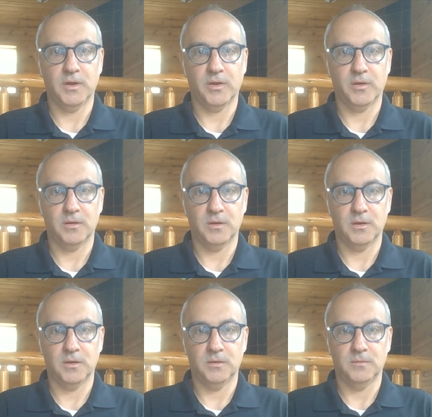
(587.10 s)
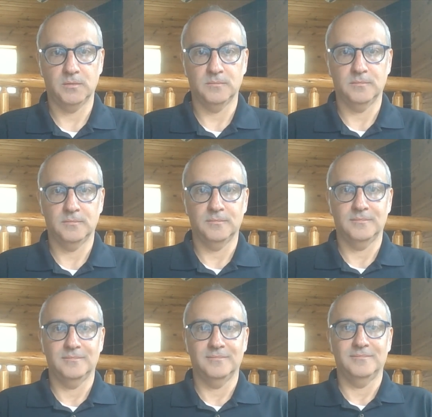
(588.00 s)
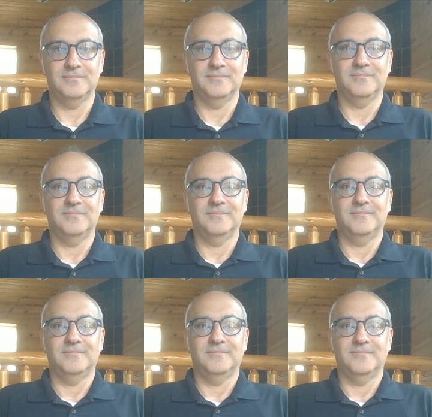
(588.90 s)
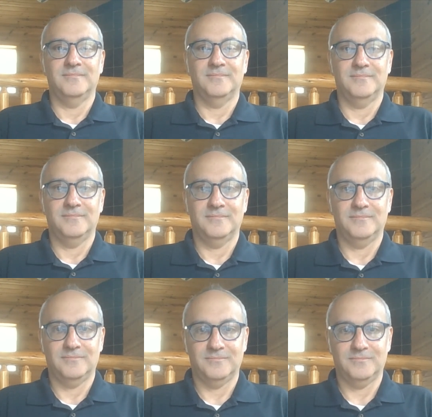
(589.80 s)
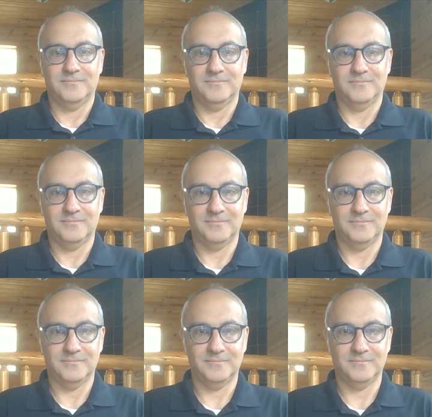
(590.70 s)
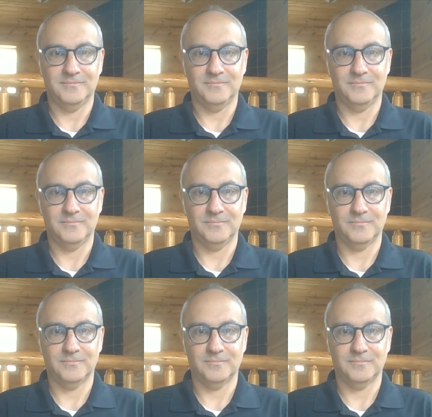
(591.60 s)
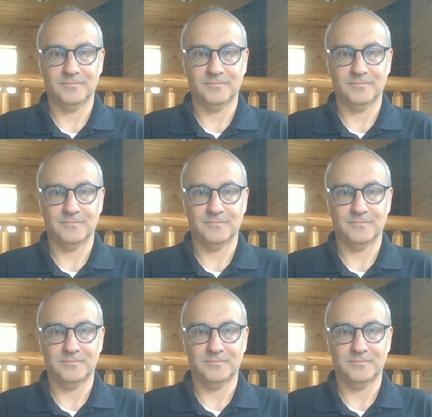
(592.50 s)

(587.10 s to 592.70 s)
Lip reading: (silence)